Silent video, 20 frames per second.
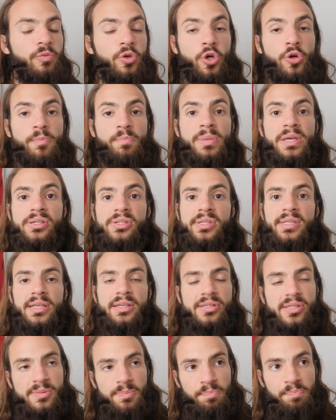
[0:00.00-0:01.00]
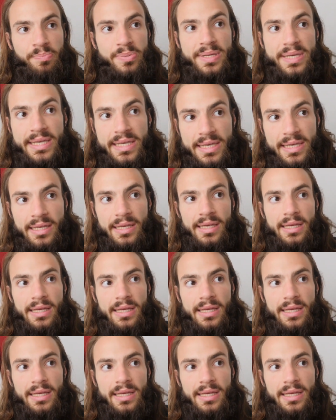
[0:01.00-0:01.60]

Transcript: your business being